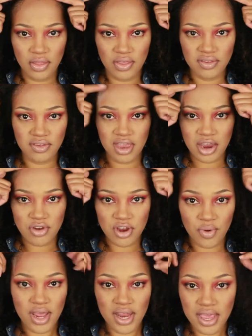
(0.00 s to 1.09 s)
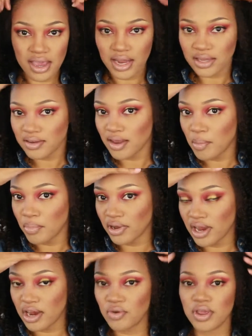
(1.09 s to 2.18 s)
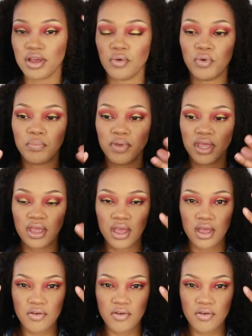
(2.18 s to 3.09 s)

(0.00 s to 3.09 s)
This area right here, like the temple area, would be